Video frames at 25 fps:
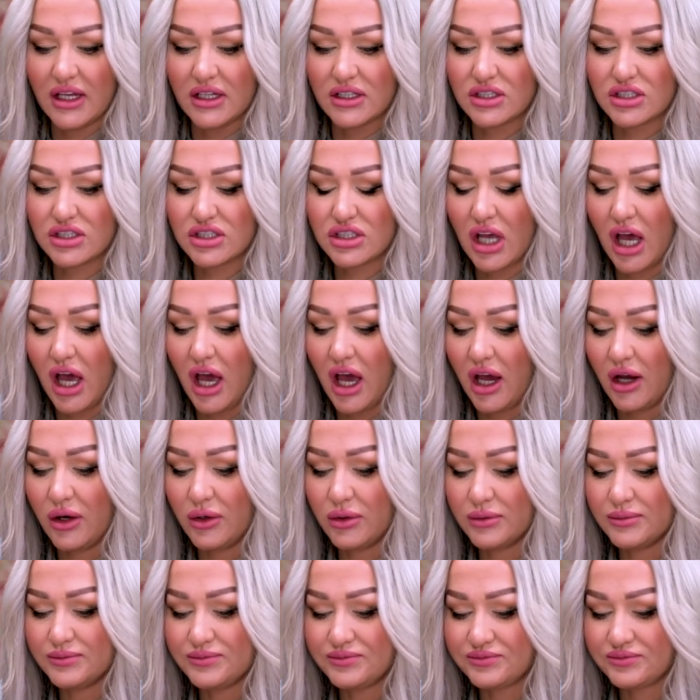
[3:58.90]

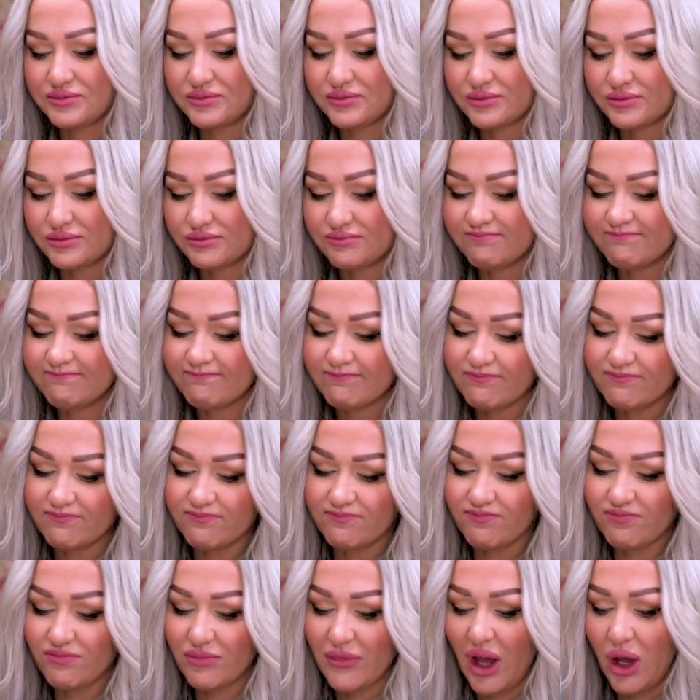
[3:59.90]
so
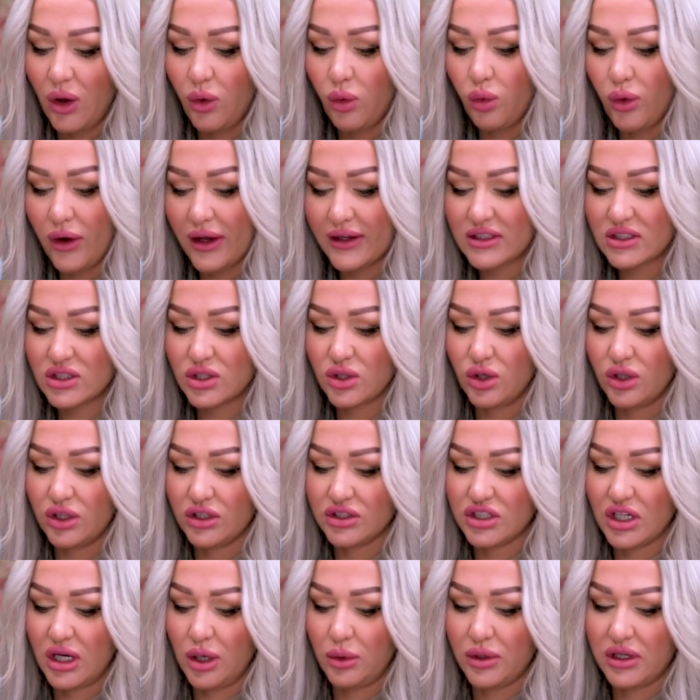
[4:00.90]
which colour
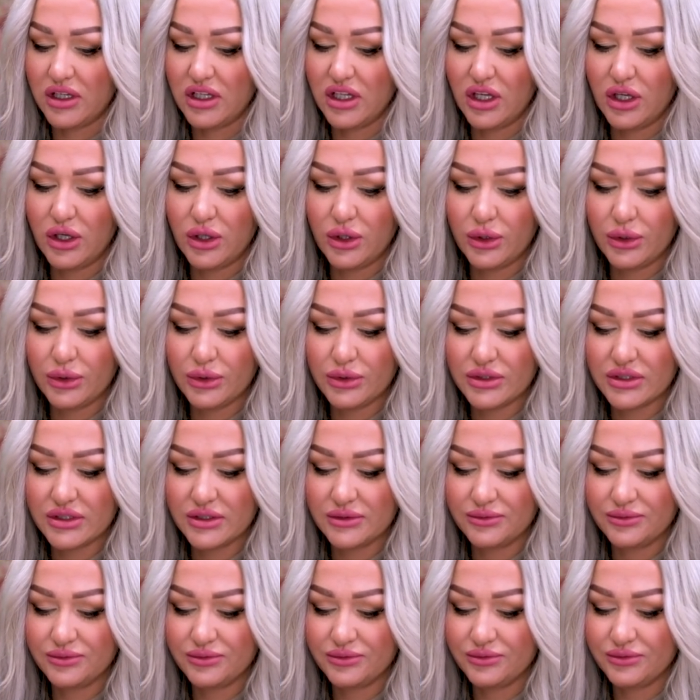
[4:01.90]
shall we use
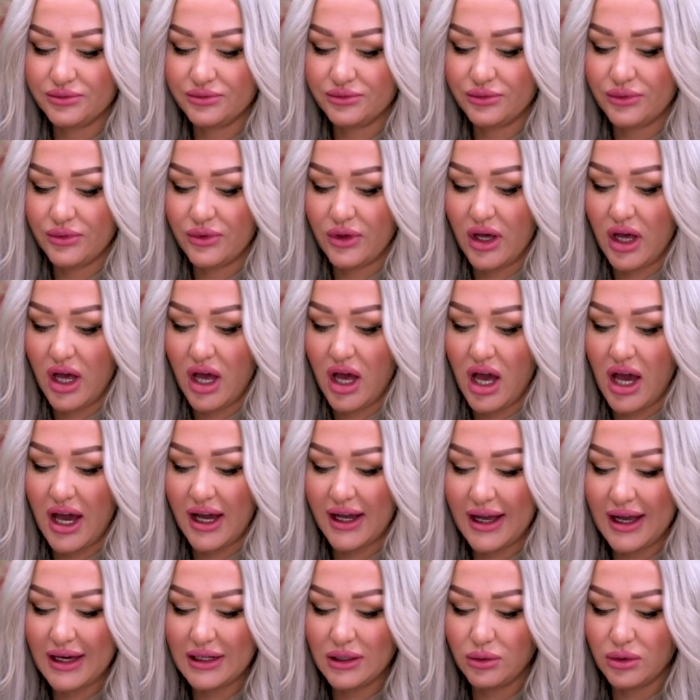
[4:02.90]
I
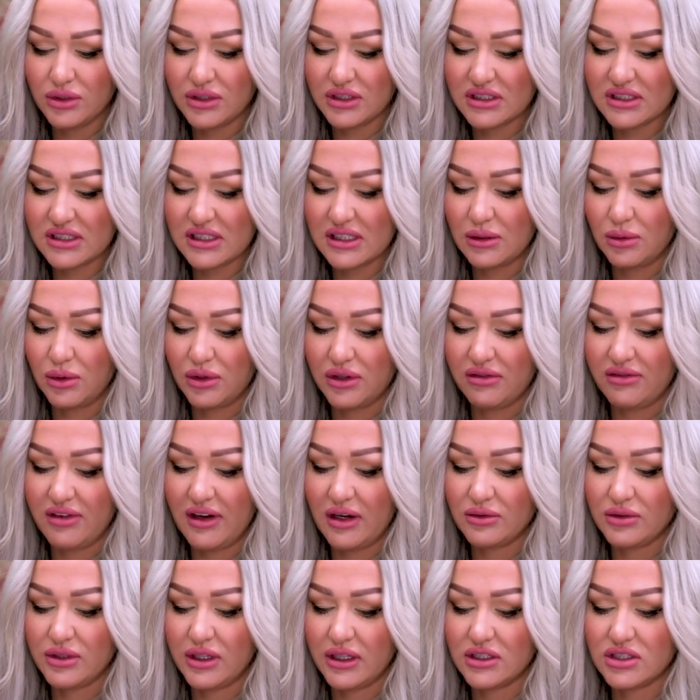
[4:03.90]
kind of want to see what the
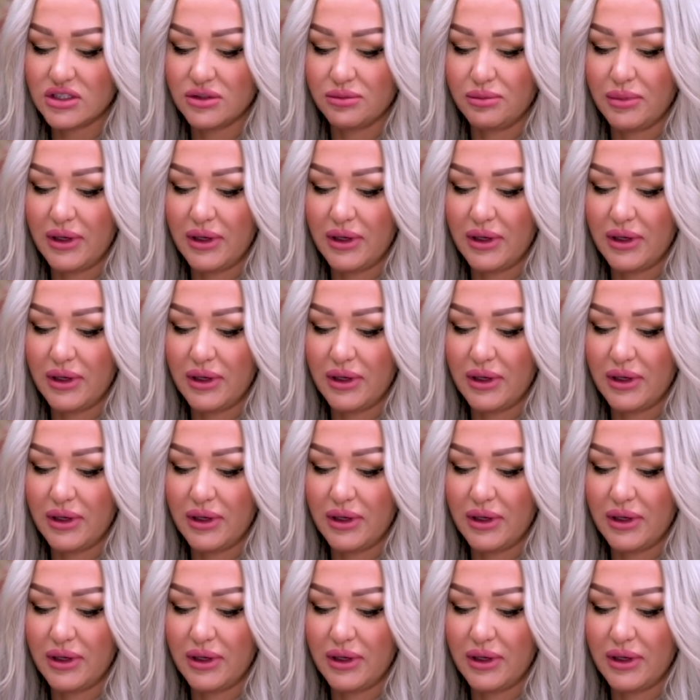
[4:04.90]
foundation